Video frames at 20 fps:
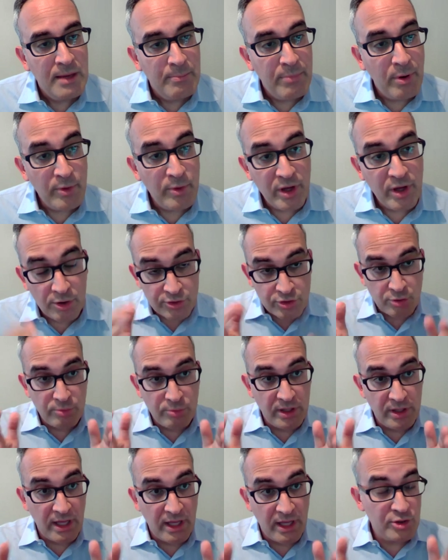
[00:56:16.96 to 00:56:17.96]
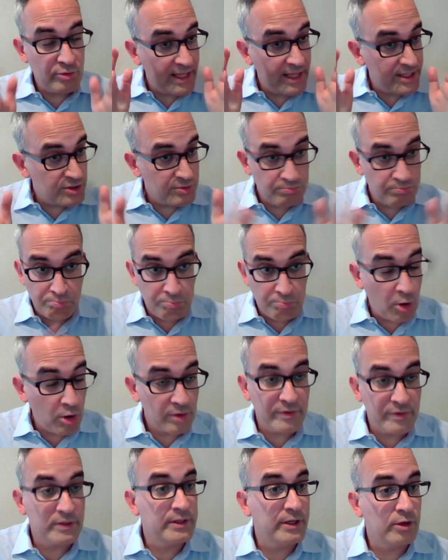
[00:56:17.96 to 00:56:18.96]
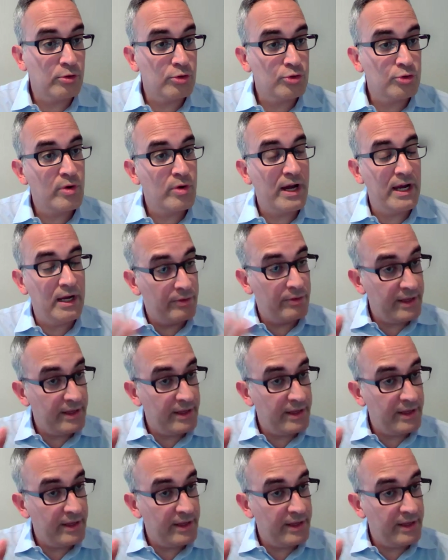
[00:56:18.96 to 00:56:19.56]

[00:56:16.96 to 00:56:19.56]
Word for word: But we also realize so that's part of the clinical trial.